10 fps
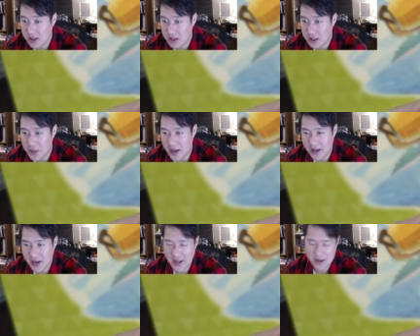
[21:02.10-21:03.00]
Come on,
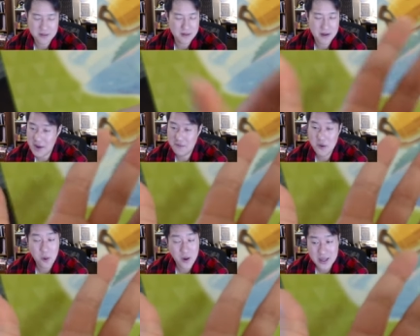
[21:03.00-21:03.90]
I have
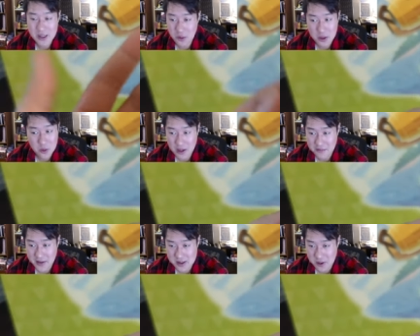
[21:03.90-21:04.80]
no idea what
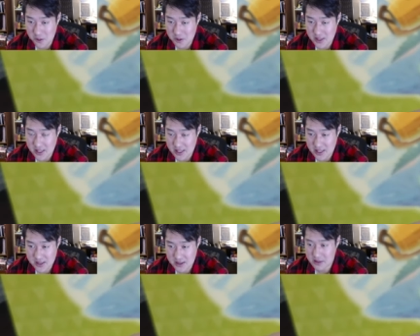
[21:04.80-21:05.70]
qualifies OC.
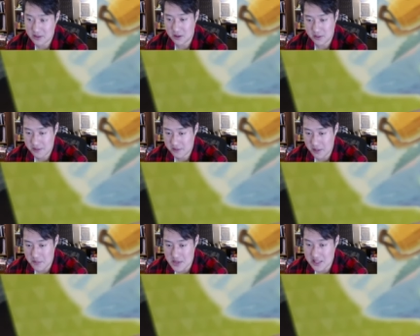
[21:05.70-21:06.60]
This, you know, definitely
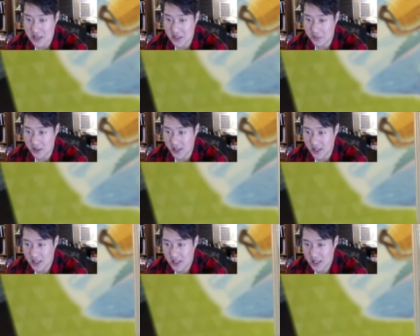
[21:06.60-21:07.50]
a miscut, but
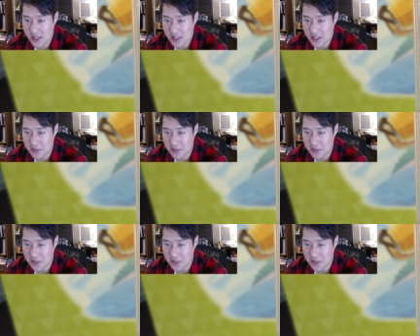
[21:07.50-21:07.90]
like, come